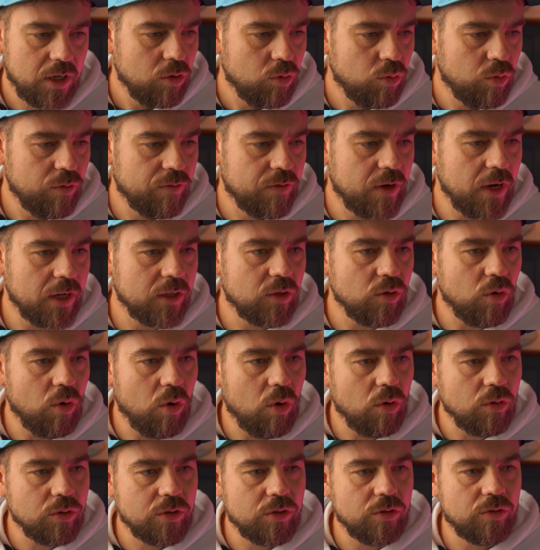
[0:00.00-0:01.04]
We've got
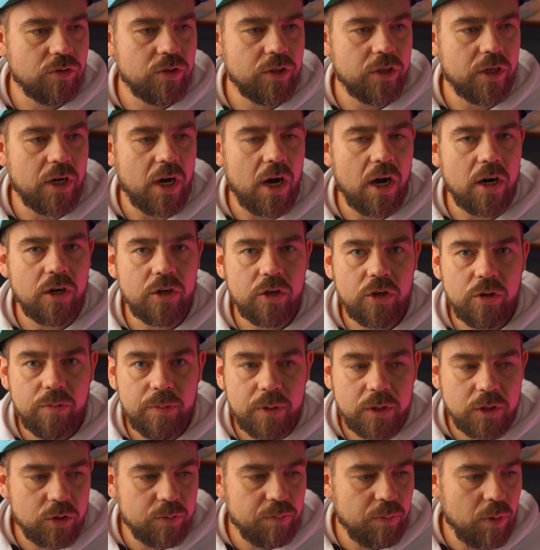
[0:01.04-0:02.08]
also the
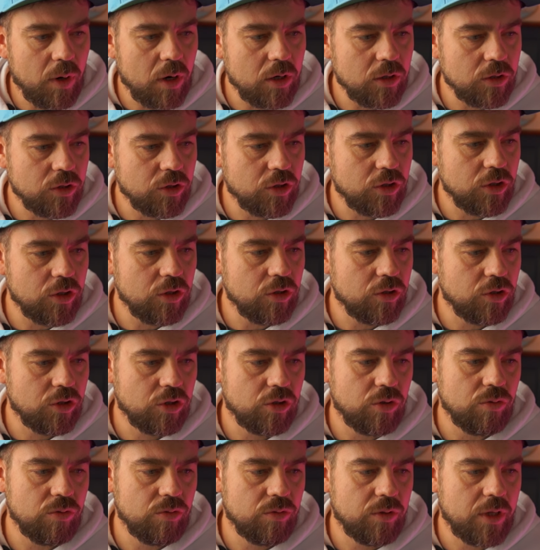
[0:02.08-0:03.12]
arguments parser,
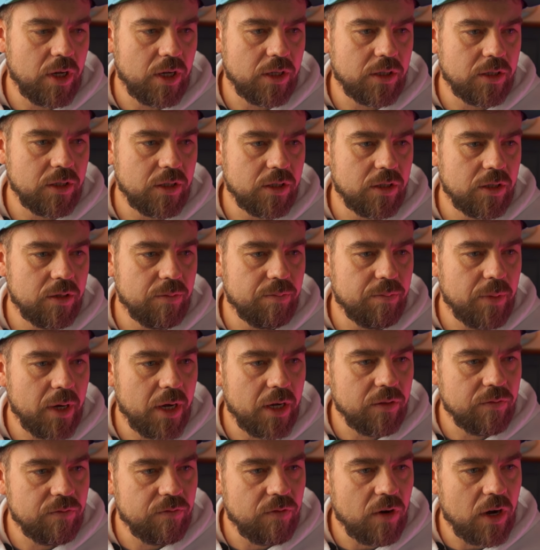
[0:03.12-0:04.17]
so that in the
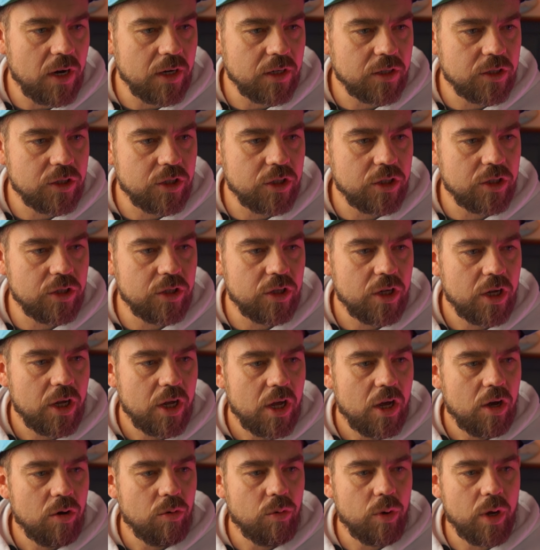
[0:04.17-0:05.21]
main function
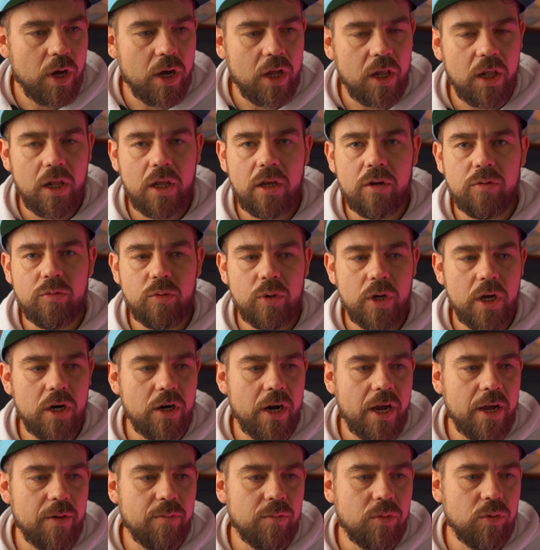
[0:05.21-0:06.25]
we are
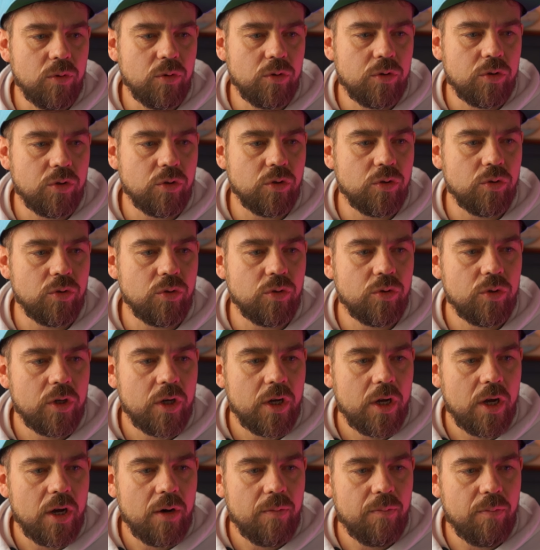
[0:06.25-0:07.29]
able to
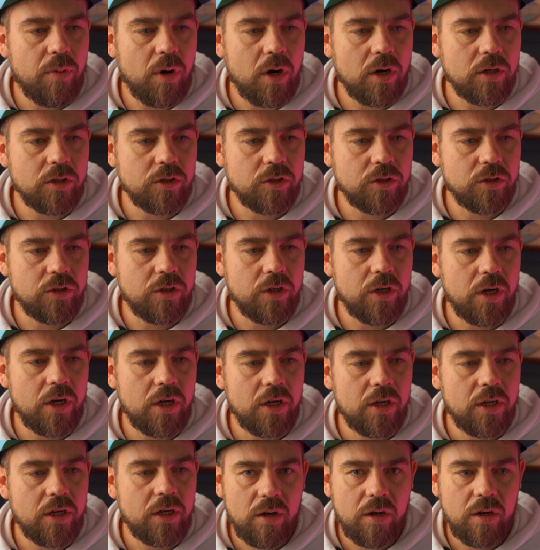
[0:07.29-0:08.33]
parse the
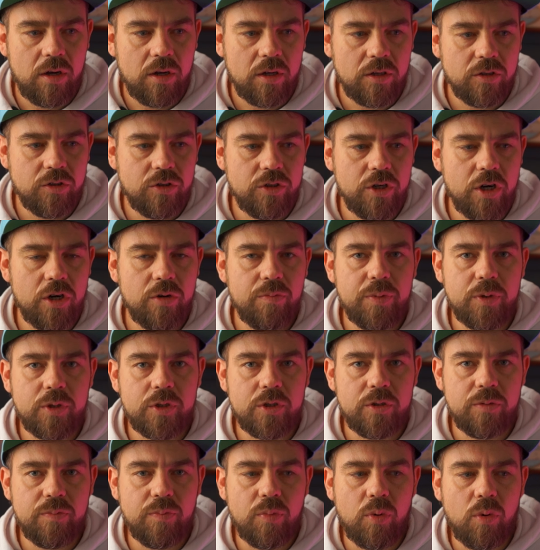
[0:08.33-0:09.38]

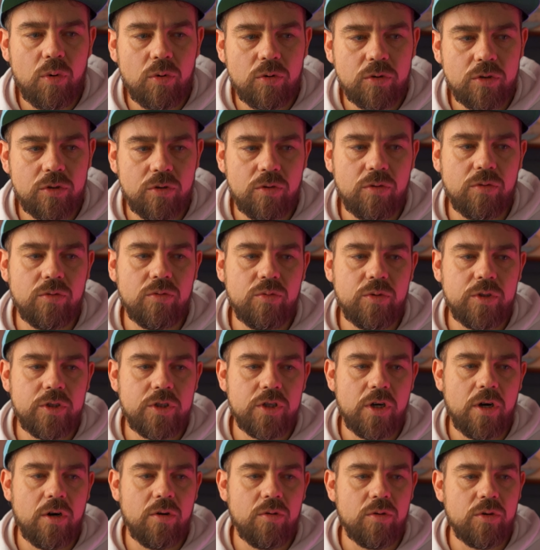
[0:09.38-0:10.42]
gRPC ports on which
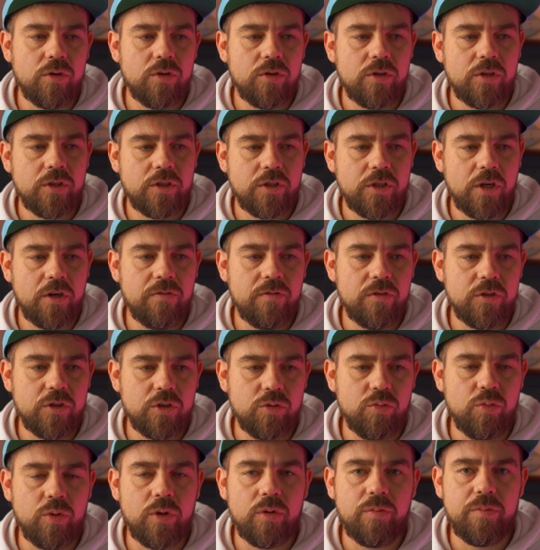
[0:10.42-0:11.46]
our service
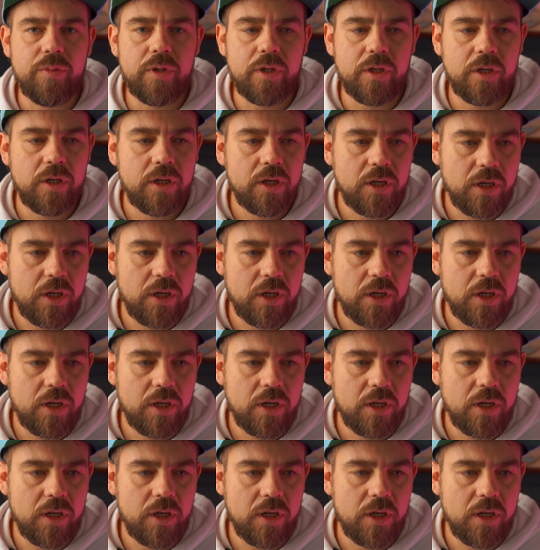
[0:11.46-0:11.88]
will be